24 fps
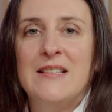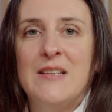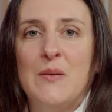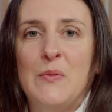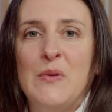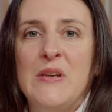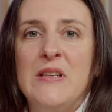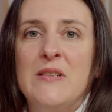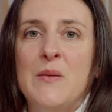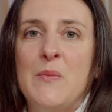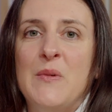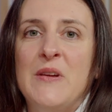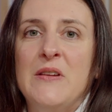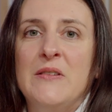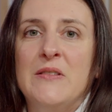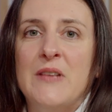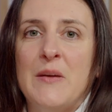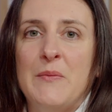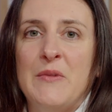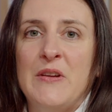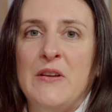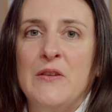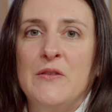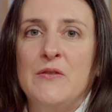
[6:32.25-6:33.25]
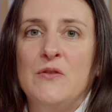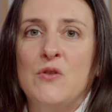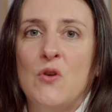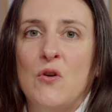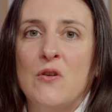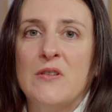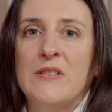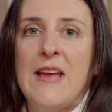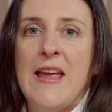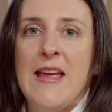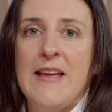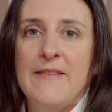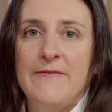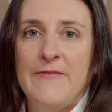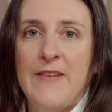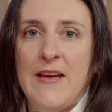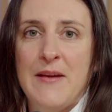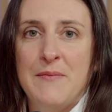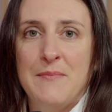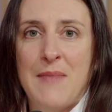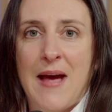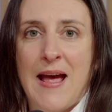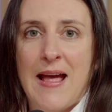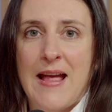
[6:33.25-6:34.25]

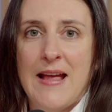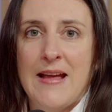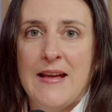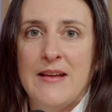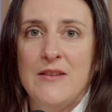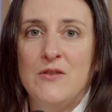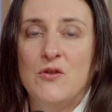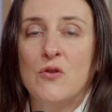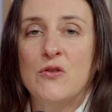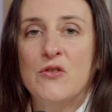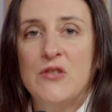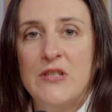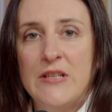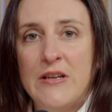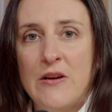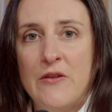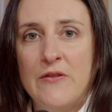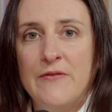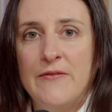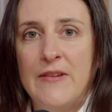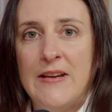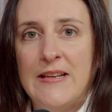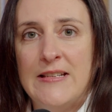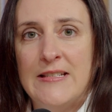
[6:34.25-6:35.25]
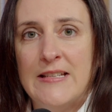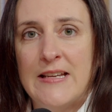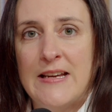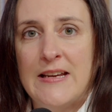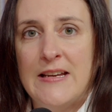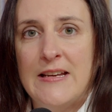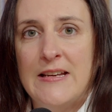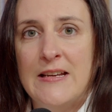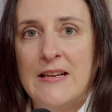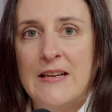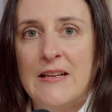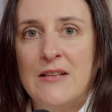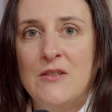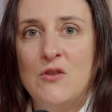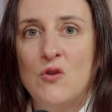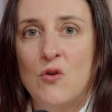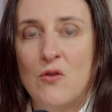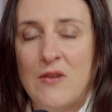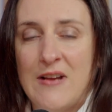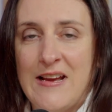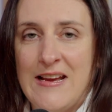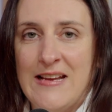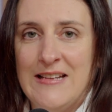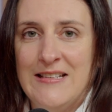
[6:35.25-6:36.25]

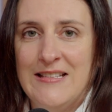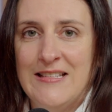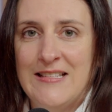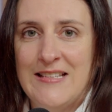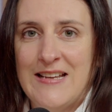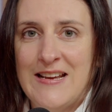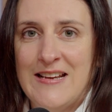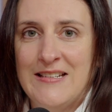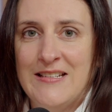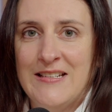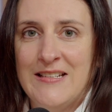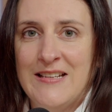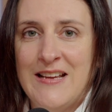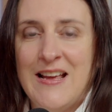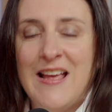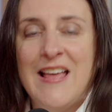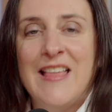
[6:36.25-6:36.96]
www.fma.govt.nz.